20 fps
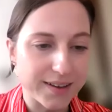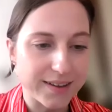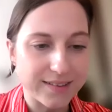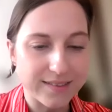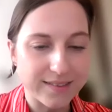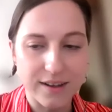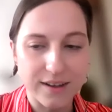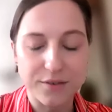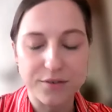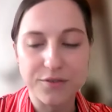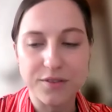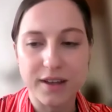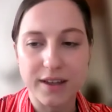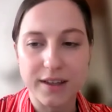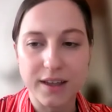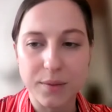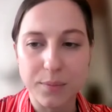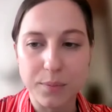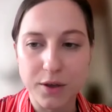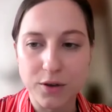in itself
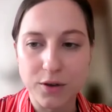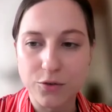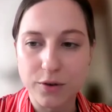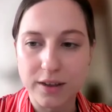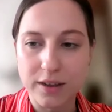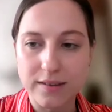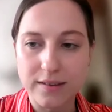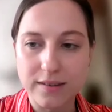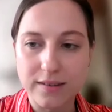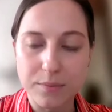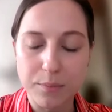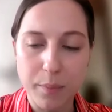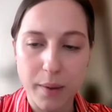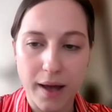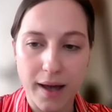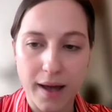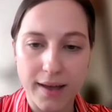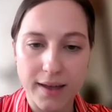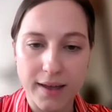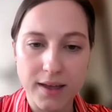that can be addressed
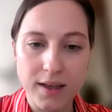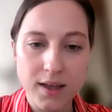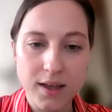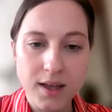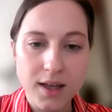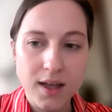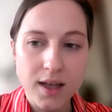by